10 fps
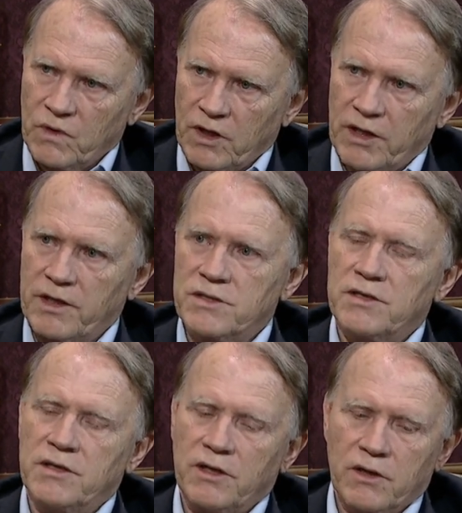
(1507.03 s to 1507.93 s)
It is
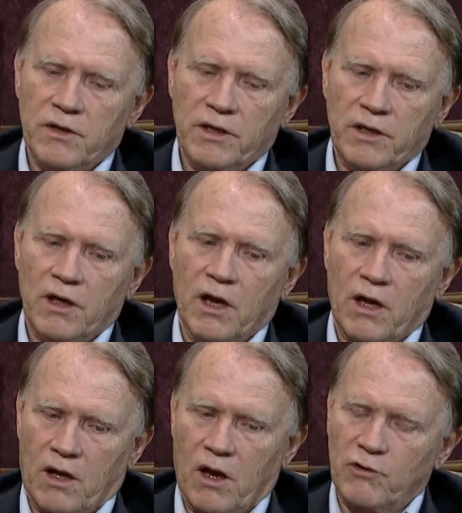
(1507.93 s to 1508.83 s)
nearly
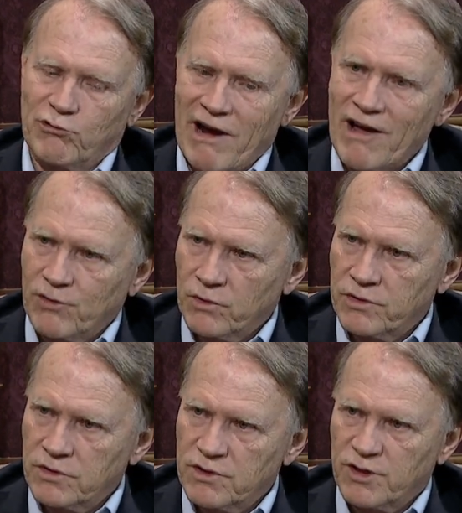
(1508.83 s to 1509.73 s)
unraveled
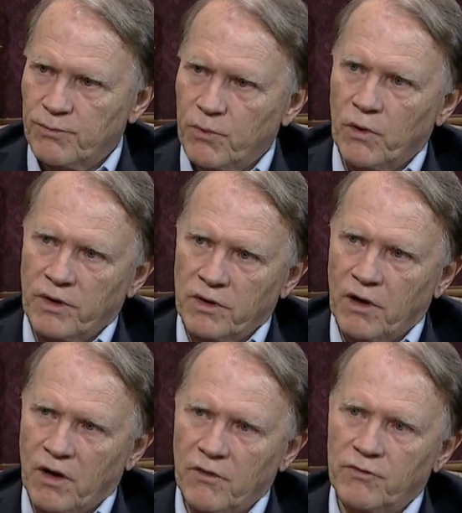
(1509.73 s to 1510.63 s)
to the point
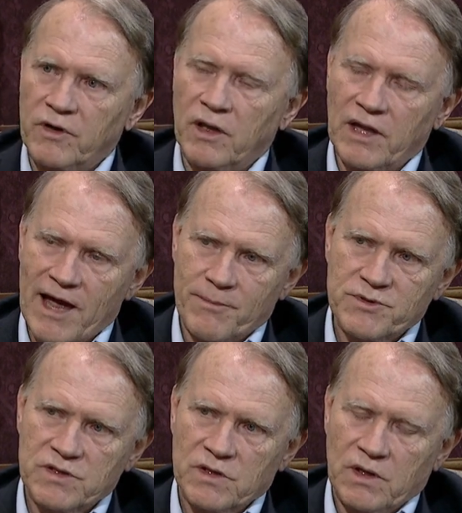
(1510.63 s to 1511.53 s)
of
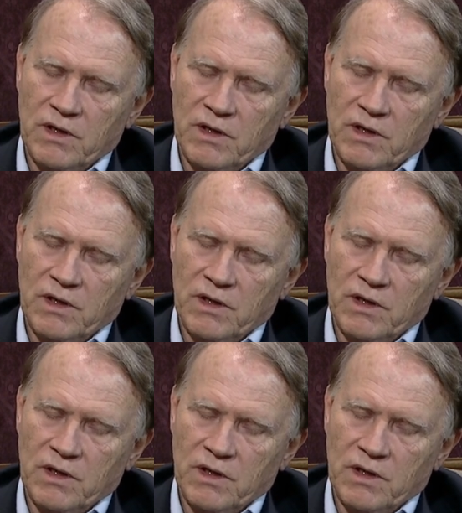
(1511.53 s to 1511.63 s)
collapse.